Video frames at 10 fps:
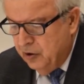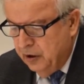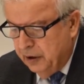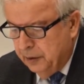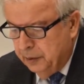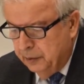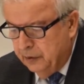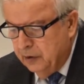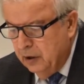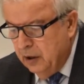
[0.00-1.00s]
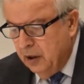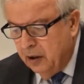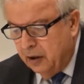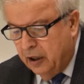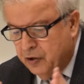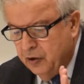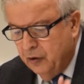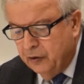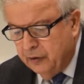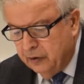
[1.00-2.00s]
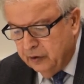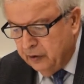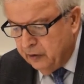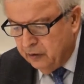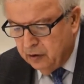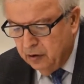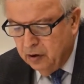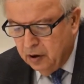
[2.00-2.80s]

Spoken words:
includes Russian Orthodox,